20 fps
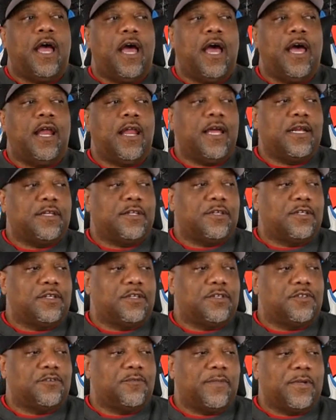I like
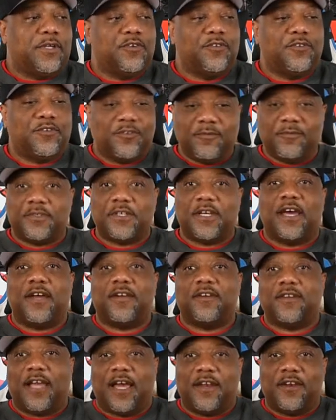to do my YouTube
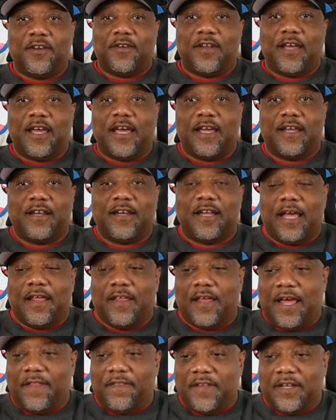channel. Y'all know that.
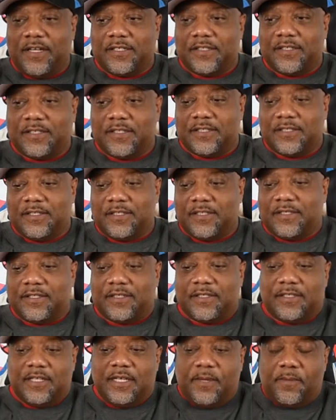I, I, think this is this
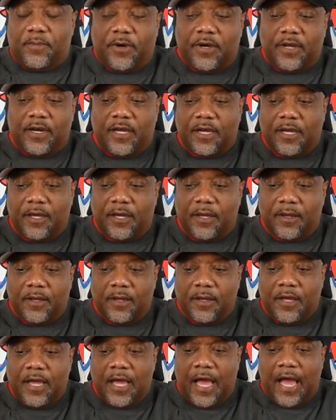is neat, but uh,
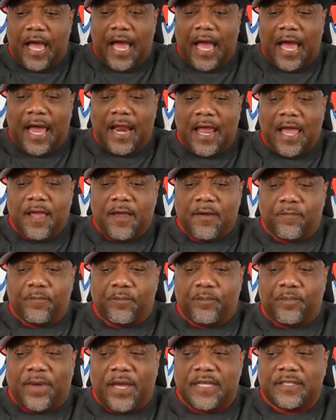I
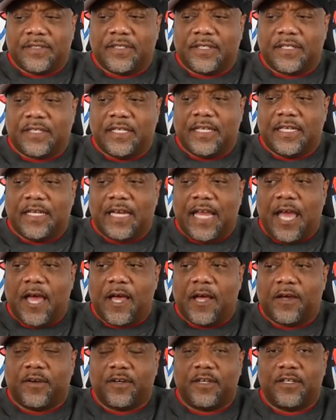like basically
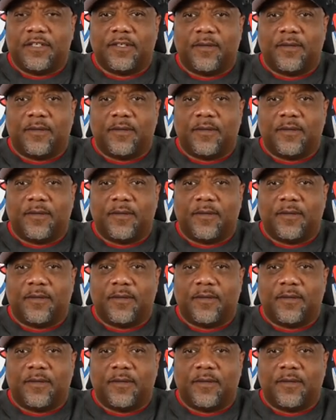now because